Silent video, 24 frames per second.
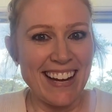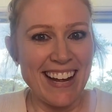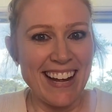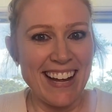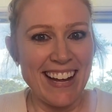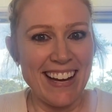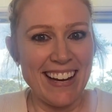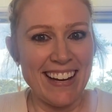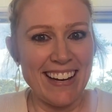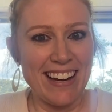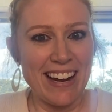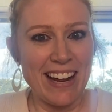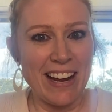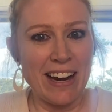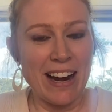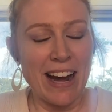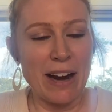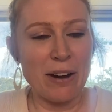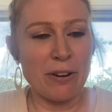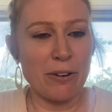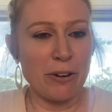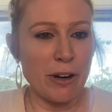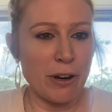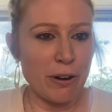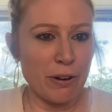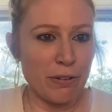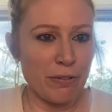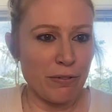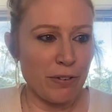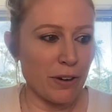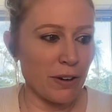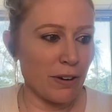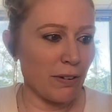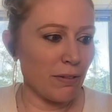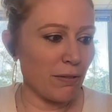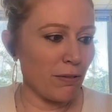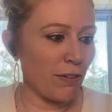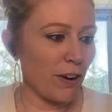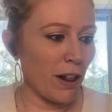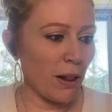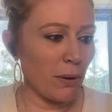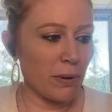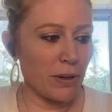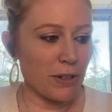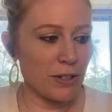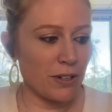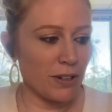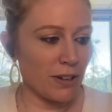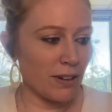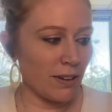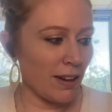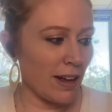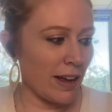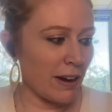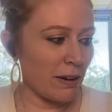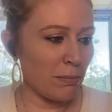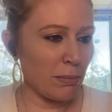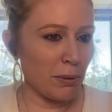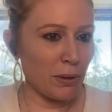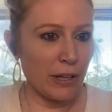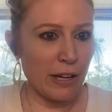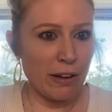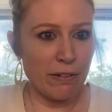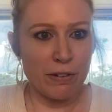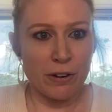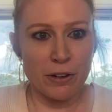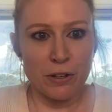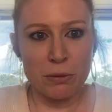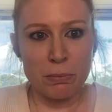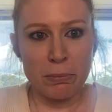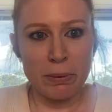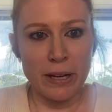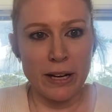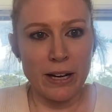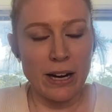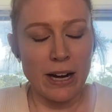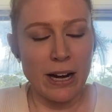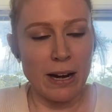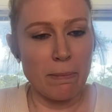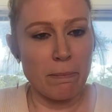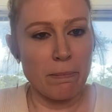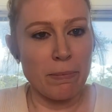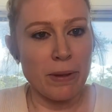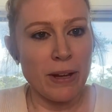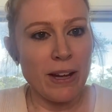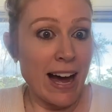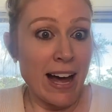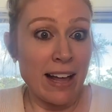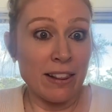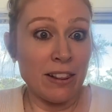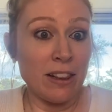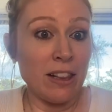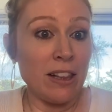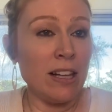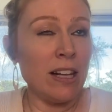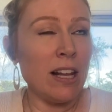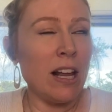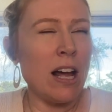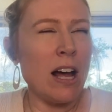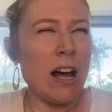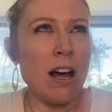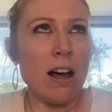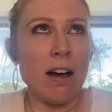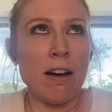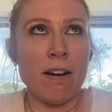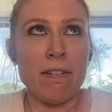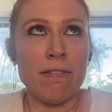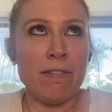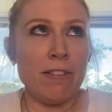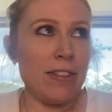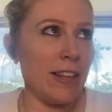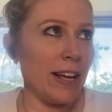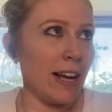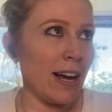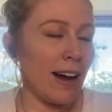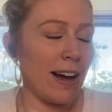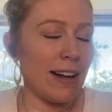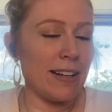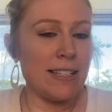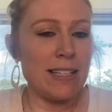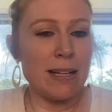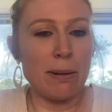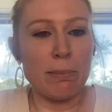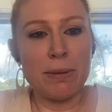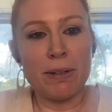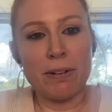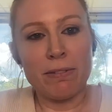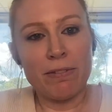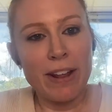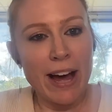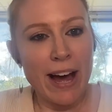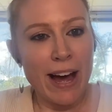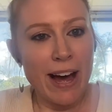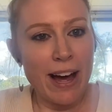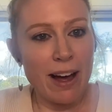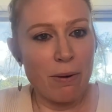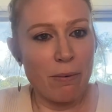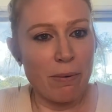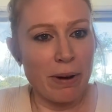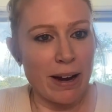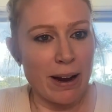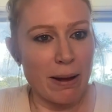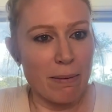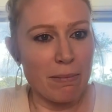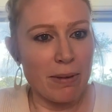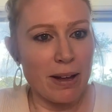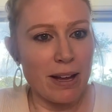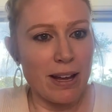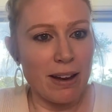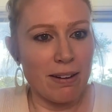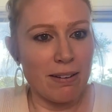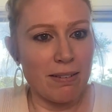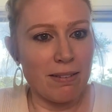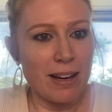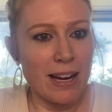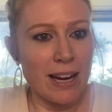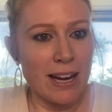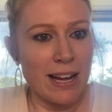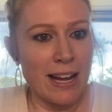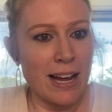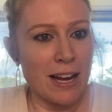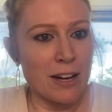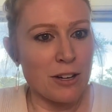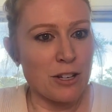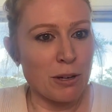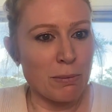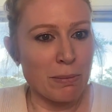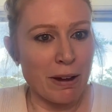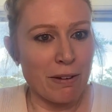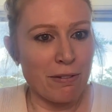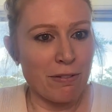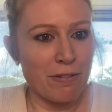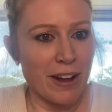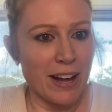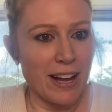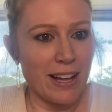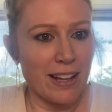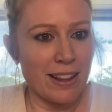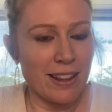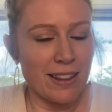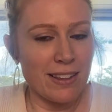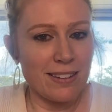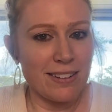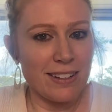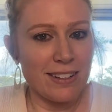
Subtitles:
and I don't know if your followers are a lot of believers, but I love the concept of that when I'm engaging my faith,